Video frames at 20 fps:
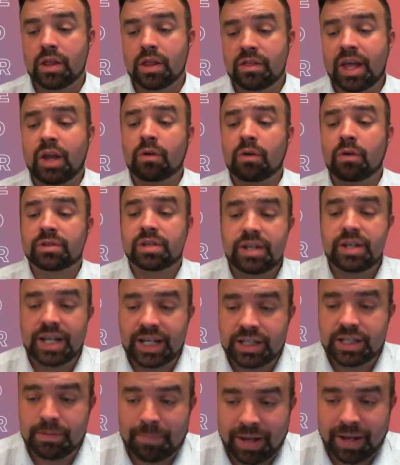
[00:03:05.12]
They also
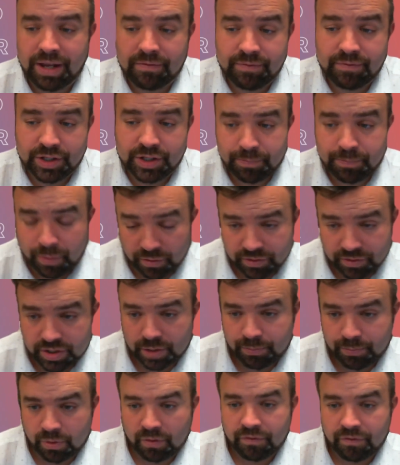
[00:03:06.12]
need to be
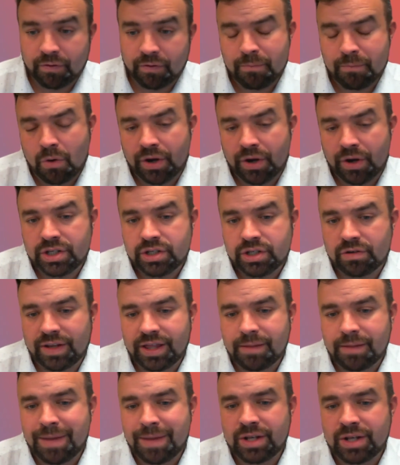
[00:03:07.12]
responsible for
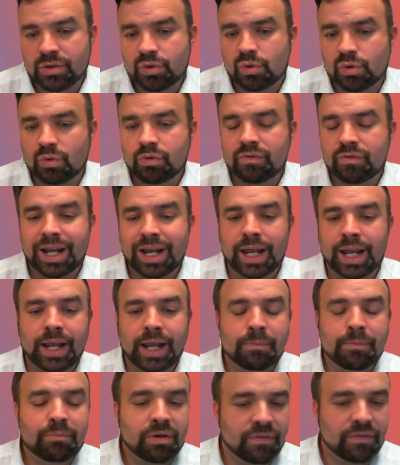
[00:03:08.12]
monitoring the
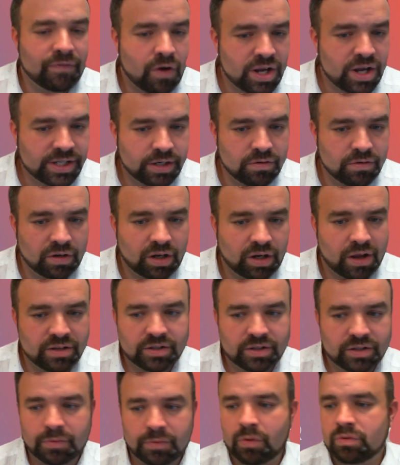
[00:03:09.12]
mentoree, providing ongoing
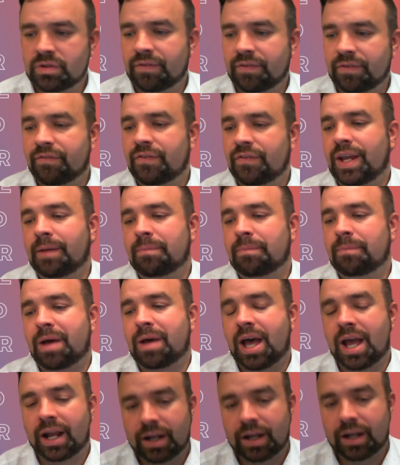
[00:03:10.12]
support and
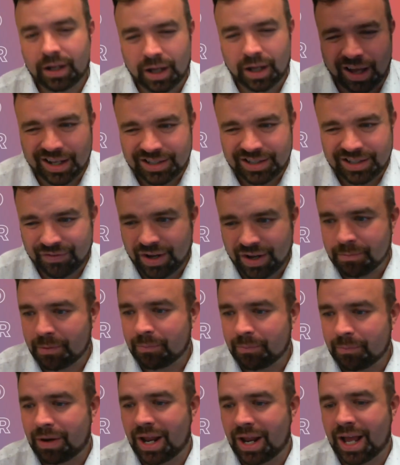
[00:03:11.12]
feedback,
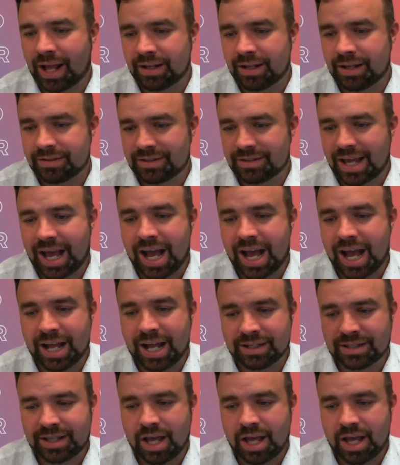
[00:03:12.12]
development plans,
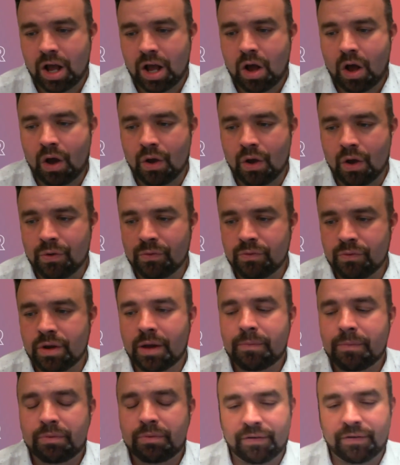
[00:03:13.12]
and their
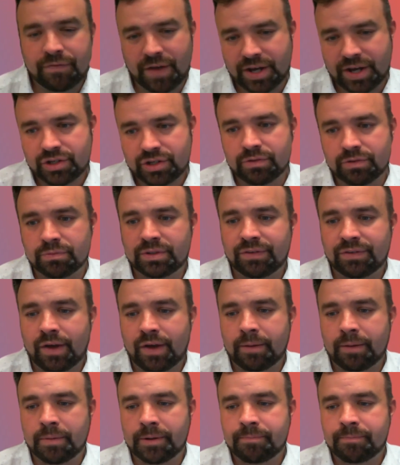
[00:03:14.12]
own professional
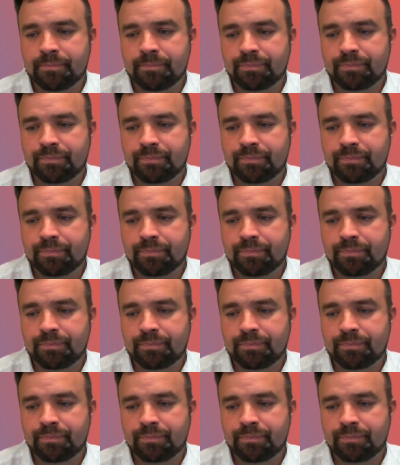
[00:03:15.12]
development.